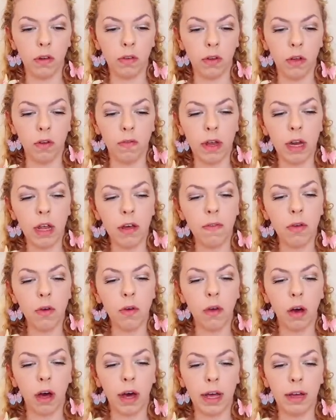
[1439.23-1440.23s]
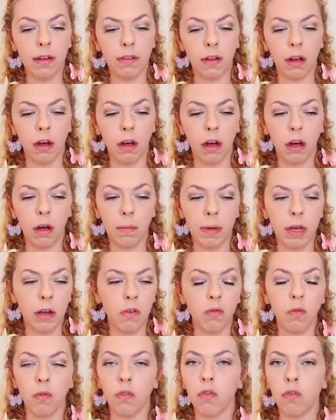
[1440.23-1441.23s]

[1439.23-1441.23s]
So if any of you guys are being drawn